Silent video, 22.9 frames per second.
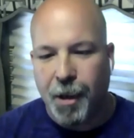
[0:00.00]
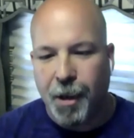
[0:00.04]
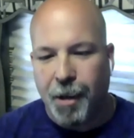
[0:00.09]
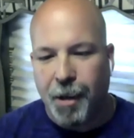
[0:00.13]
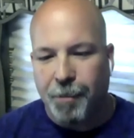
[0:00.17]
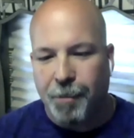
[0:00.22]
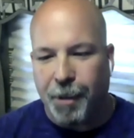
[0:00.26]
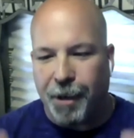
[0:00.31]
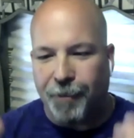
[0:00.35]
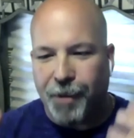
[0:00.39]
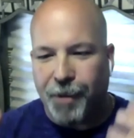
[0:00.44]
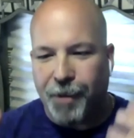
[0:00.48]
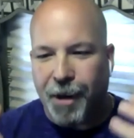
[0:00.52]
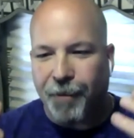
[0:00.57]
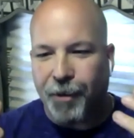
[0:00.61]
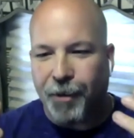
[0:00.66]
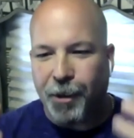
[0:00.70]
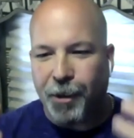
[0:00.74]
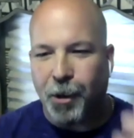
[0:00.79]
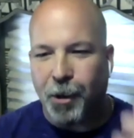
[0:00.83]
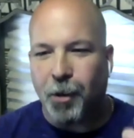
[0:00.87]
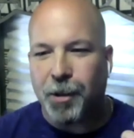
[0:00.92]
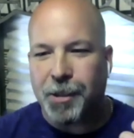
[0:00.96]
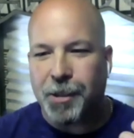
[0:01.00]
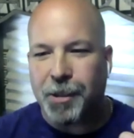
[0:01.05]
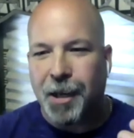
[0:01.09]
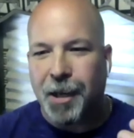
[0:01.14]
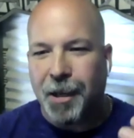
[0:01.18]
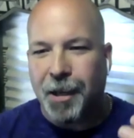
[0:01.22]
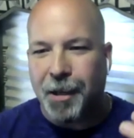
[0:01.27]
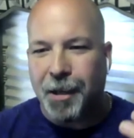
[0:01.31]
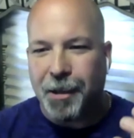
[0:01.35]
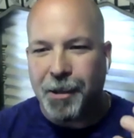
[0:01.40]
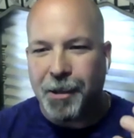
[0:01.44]
But have you ever noticed
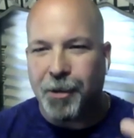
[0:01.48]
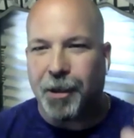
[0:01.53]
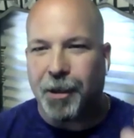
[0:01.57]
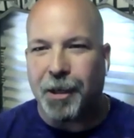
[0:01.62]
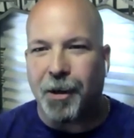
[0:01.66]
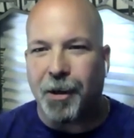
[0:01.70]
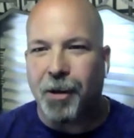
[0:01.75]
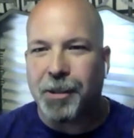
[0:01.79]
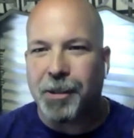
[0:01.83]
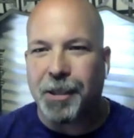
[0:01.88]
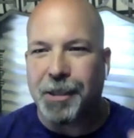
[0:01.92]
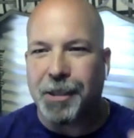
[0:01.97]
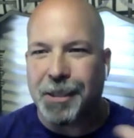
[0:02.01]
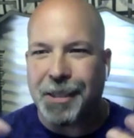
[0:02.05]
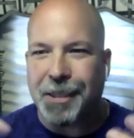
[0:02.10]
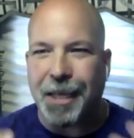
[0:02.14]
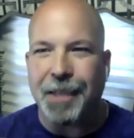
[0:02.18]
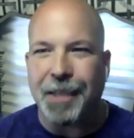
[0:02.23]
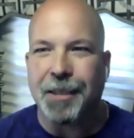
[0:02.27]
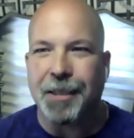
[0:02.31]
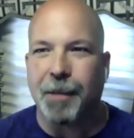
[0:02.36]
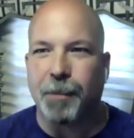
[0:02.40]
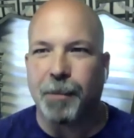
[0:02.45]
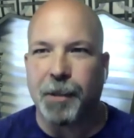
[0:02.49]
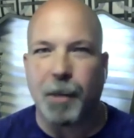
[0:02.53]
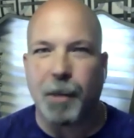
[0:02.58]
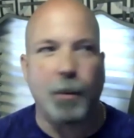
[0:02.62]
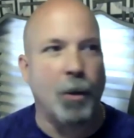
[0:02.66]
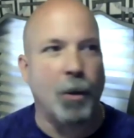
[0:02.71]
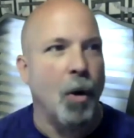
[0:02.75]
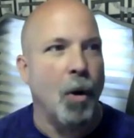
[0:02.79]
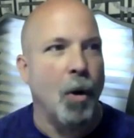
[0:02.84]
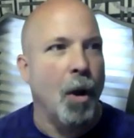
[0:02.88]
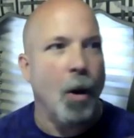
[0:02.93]
you can all of a sudden say something, someone
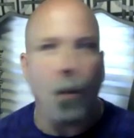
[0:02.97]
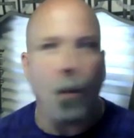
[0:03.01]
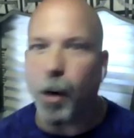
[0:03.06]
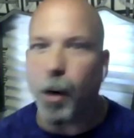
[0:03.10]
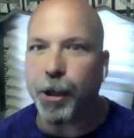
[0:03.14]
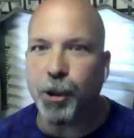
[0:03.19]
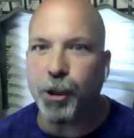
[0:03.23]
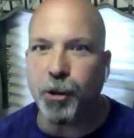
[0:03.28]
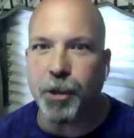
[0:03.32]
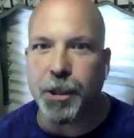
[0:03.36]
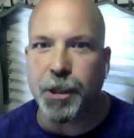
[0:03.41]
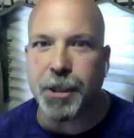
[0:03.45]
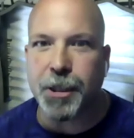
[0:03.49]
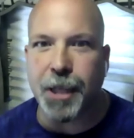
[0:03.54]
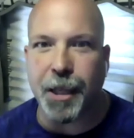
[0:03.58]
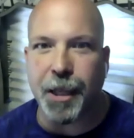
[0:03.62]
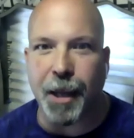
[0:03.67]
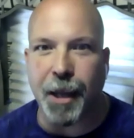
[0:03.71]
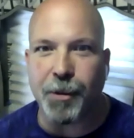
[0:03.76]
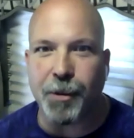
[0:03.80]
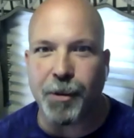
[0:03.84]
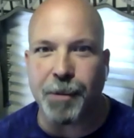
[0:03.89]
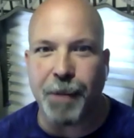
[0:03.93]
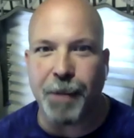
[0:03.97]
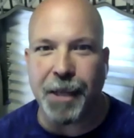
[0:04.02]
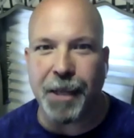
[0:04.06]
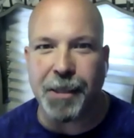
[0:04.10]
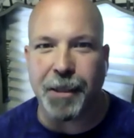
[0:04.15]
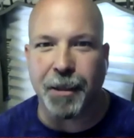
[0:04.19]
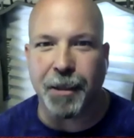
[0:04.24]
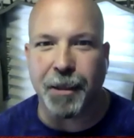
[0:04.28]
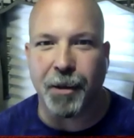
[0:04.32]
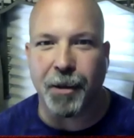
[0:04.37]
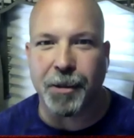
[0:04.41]
go, What did you just say? That was amazing.
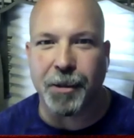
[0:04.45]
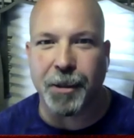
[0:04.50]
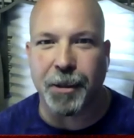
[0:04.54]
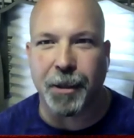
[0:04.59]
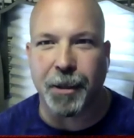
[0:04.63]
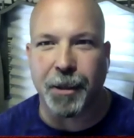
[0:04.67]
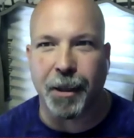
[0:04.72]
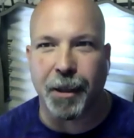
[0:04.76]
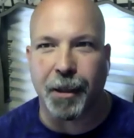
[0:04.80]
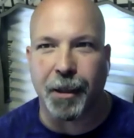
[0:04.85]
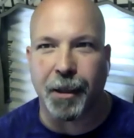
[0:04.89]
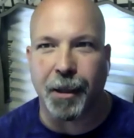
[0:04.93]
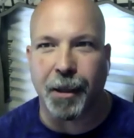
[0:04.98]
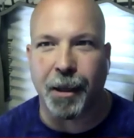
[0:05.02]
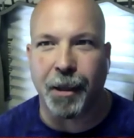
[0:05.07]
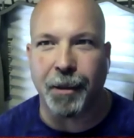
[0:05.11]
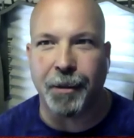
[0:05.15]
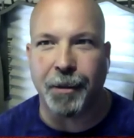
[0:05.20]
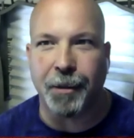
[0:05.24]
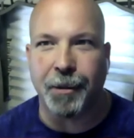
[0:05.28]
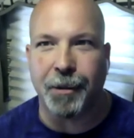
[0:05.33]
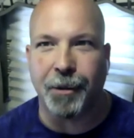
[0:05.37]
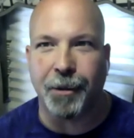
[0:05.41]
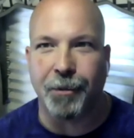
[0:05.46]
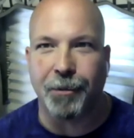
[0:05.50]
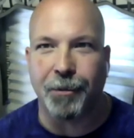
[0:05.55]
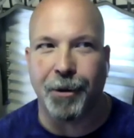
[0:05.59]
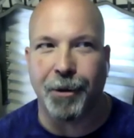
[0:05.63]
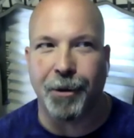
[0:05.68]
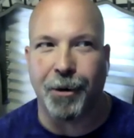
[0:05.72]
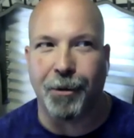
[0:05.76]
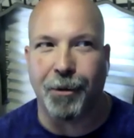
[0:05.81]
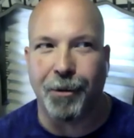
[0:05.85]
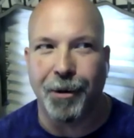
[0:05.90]
And all of a sudden you're like, I don't
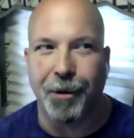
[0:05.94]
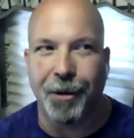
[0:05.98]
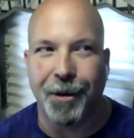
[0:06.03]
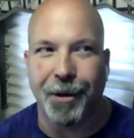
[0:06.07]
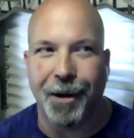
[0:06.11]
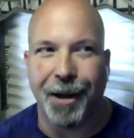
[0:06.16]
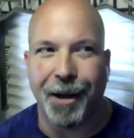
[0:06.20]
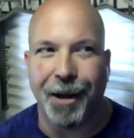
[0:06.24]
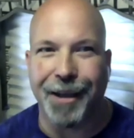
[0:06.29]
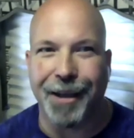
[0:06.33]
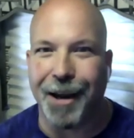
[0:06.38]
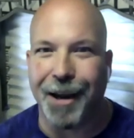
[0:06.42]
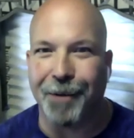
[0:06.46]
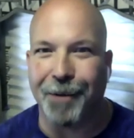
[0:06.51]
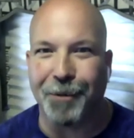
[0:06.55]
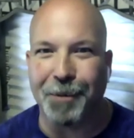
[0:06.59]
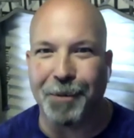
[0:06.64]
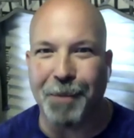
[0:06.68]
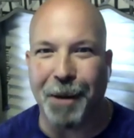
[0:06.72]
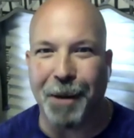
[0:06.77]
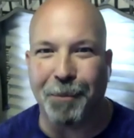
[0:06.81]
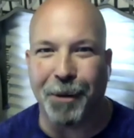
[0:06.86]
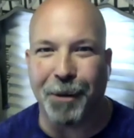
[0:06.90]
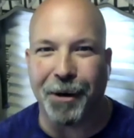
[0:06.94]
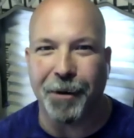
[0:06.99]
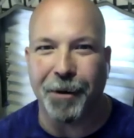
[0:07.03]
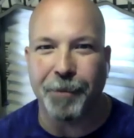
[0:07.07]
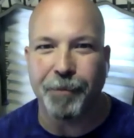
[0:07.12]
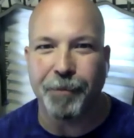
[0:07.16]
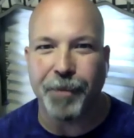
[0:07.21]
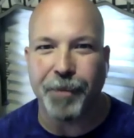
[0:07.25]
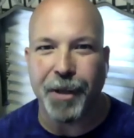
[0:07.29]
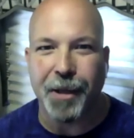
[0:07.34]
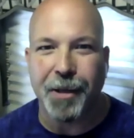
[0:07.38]
know. I can't remember.
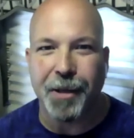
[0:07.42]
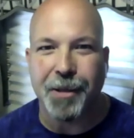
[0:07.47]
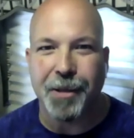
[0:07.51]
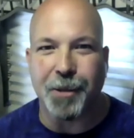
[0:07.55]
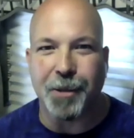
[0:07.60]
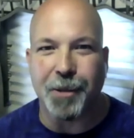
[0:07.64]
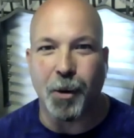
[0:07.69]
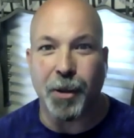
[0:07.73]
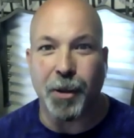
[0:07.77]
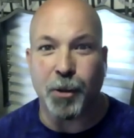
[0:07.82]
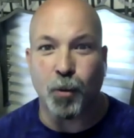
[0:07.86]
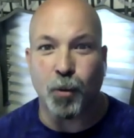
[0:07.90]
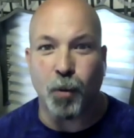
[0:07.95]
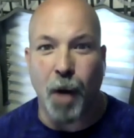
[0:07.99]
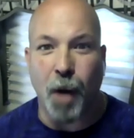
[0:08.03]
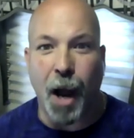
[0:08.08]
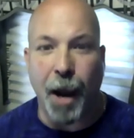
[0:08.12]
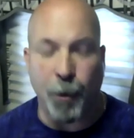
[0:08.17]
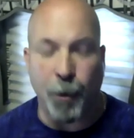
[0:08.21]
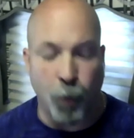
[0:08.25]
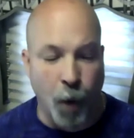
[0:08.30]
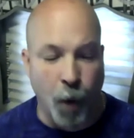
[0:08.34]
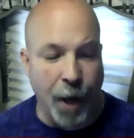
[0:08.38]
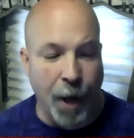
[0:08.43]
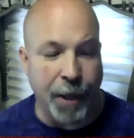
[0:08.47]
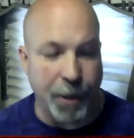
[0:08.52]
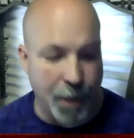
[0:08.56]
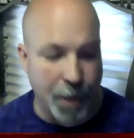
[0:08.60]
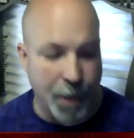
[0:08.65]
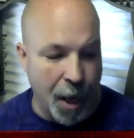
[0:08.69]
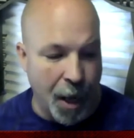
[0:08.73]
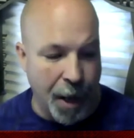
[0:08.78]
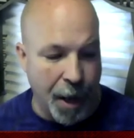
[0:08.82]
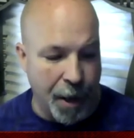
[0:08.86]
So it's I write,
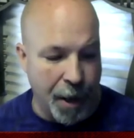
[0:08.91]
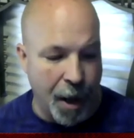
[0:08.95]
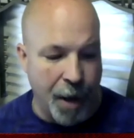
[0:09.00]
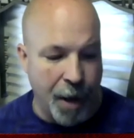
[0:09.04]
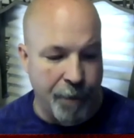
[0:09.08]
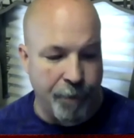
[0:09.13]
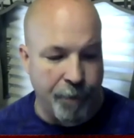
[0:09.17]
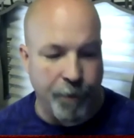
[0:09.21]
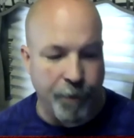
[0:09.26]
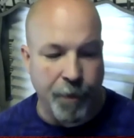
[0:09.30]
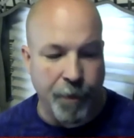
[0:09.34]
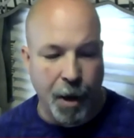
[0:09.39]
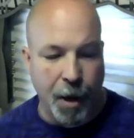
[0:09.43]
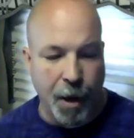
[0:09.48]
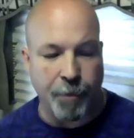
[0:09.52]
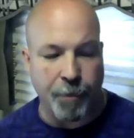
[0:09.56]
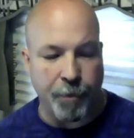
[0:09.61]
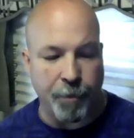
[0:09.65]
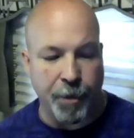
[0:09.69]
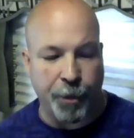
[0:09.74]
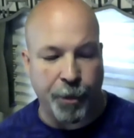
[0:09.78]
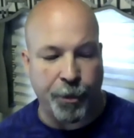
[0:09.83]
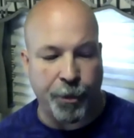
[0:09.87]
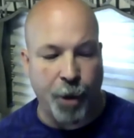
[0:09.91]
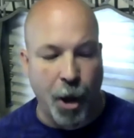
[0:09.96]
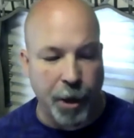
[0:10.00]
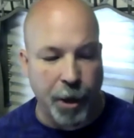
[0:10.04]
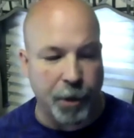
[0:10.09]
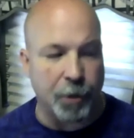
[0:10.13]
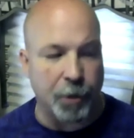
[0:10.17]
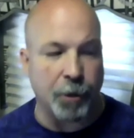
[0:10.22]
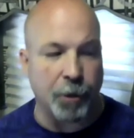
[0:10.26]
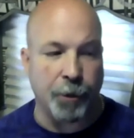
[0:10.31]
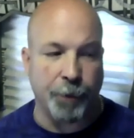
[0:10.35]
I, I'm I'm
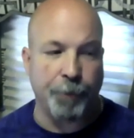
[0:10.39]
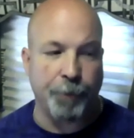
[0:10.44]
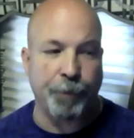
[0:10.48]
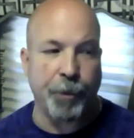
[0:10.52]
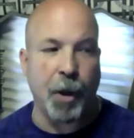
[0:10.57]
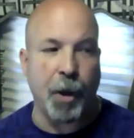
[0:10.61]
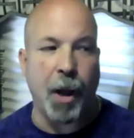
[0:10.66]
methodical.